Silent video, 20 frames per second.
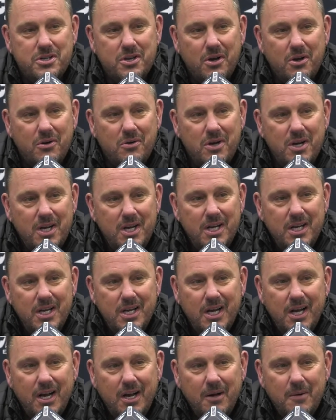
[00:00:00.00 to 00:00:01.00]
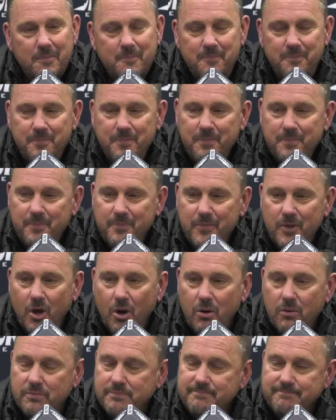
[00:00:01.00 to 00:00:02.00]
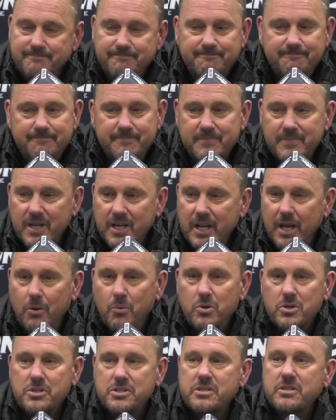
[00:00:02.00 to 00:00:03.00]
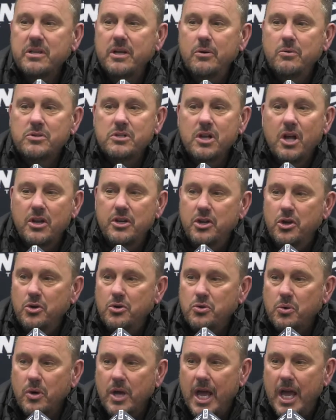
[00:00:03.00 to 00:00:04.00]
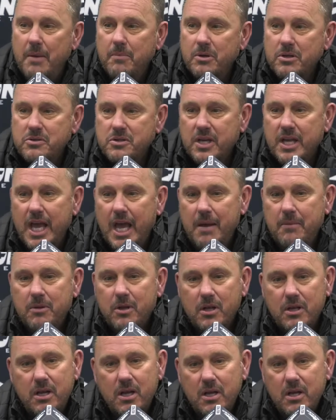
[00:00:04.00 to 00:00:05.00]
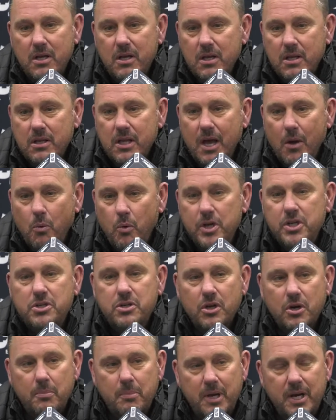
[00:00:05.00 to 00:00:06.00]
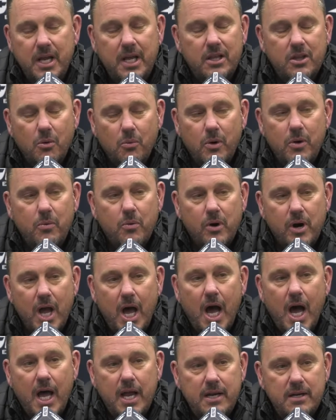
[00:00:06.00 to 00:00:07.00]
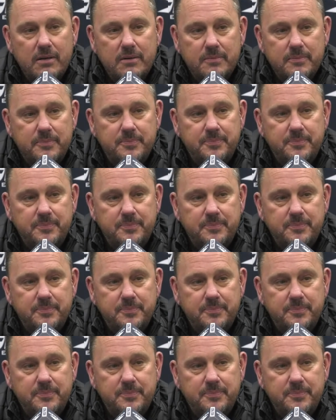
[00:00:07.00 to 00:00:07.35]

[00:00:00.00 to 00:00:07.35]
So, it was an unusual game, but it was a game that we should have been in that we were not.